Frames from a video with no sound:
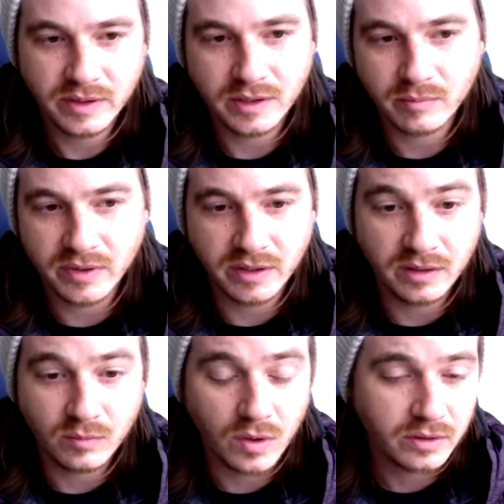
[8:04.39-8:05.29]
It could
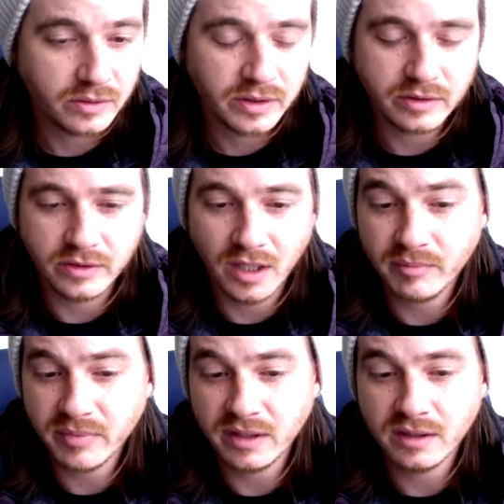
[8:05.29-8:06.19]
be water, it could
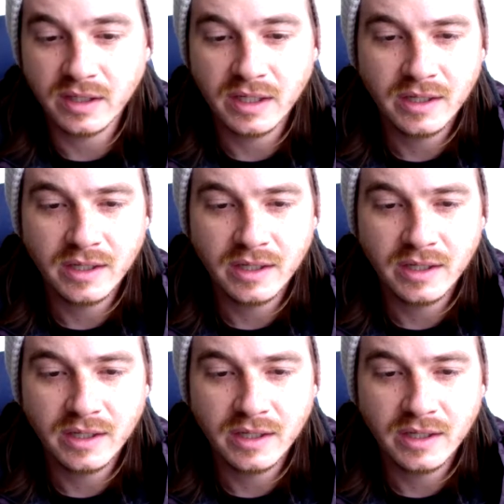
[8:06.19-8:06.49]
not be.